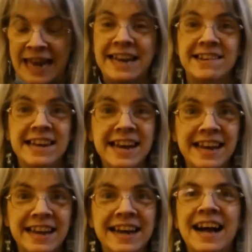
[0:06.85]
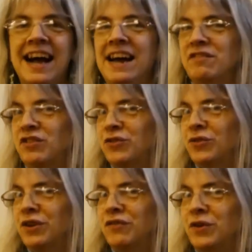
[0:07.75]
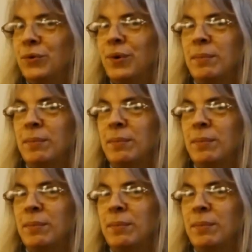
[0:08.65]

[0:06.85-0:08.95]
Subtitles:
And today, I have a story for you